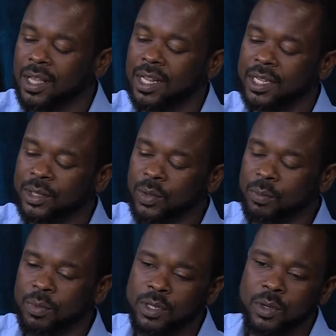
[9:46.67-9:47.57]
like the
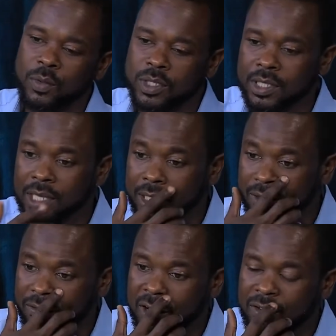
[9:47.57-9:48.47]
you know we just got the
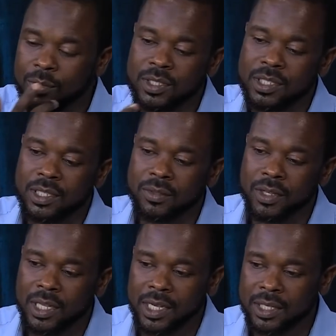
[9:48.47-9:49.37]

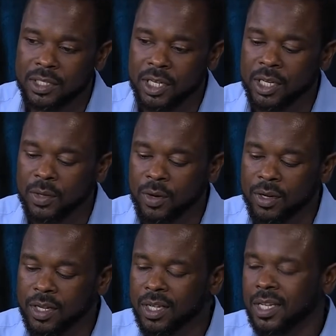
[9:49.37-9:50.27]
501c3 like in January,